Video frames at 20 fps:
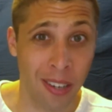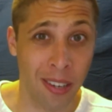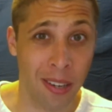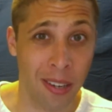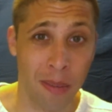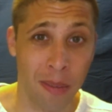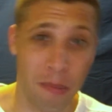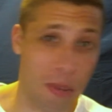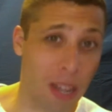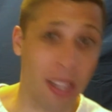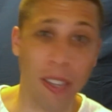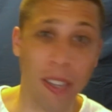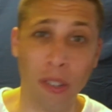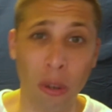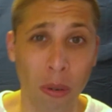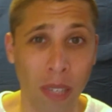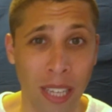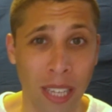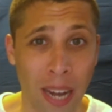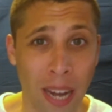but I think
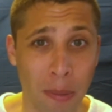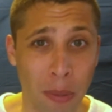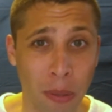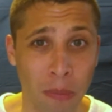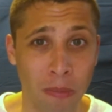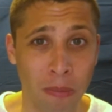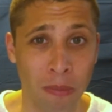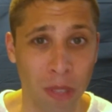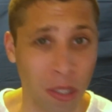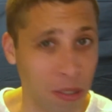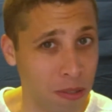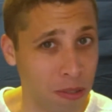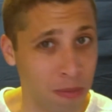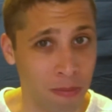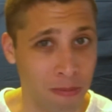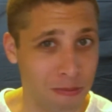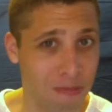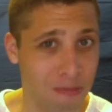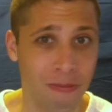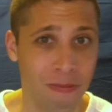totally gettable. Just
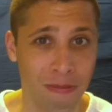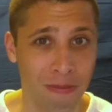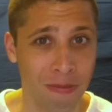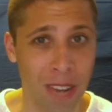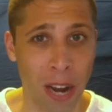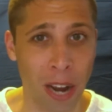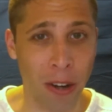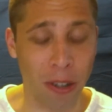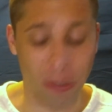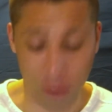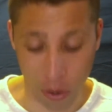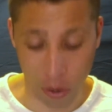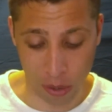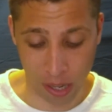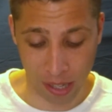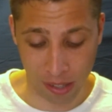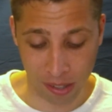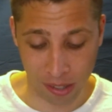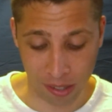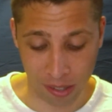narrow your
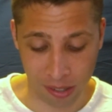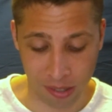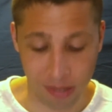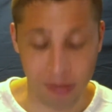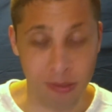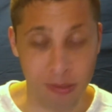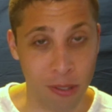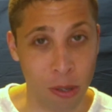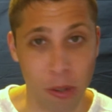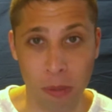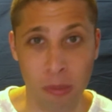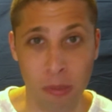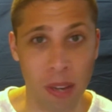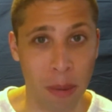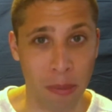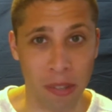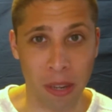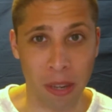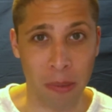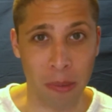focus, use some
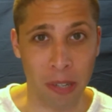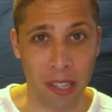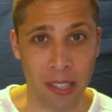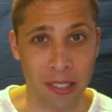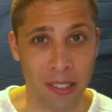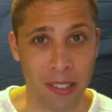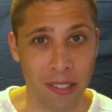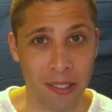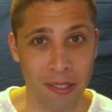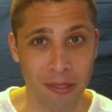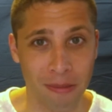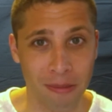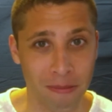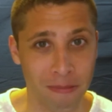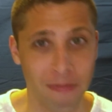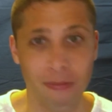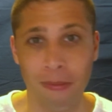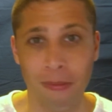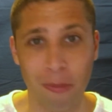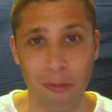dumb summaries,
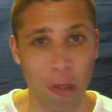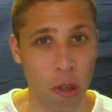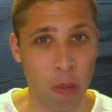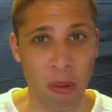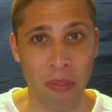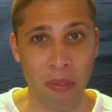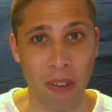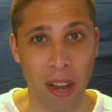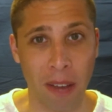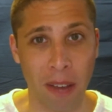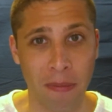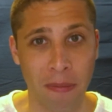you should be fine.